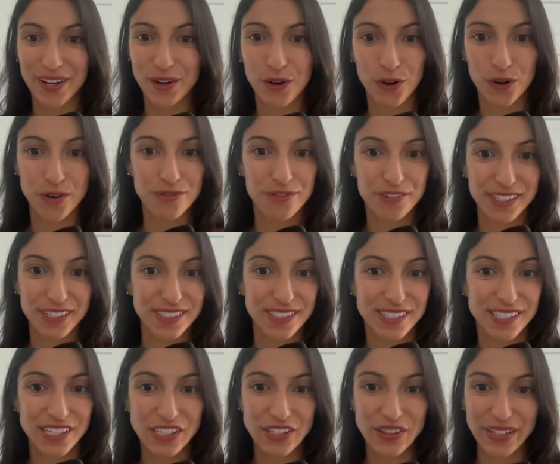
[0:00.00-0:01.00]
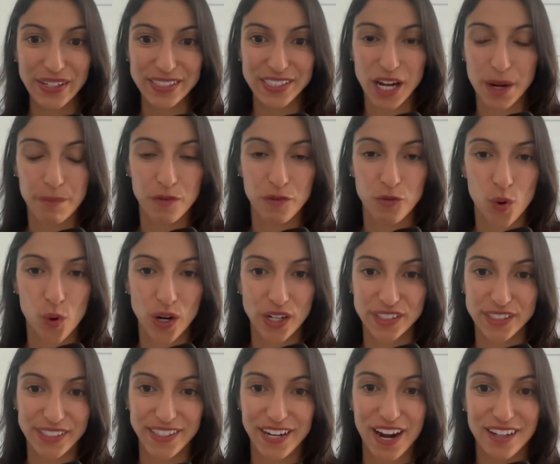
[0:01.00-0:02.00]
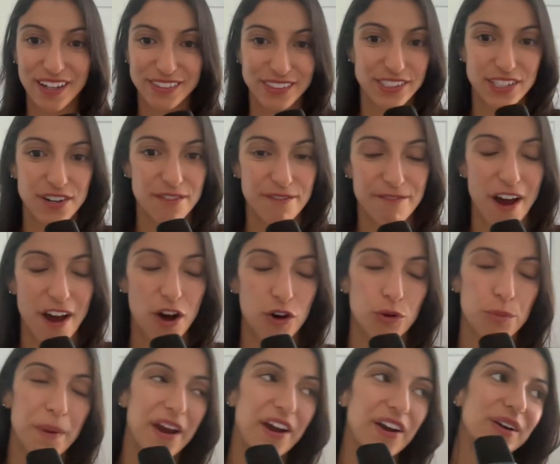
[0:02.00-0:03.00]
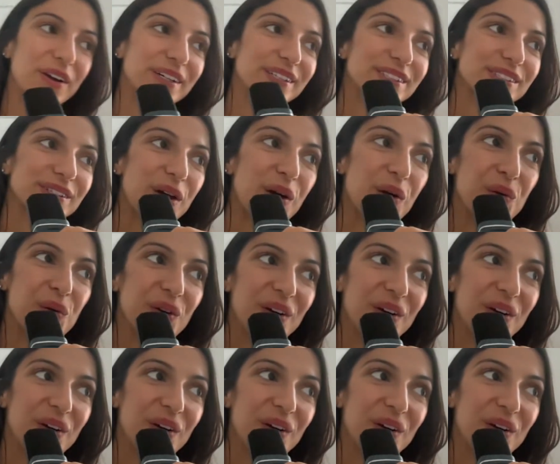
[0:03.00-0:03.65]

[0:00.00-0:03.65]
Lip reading: or VC, like type of words, like consonant and vowel pairing. So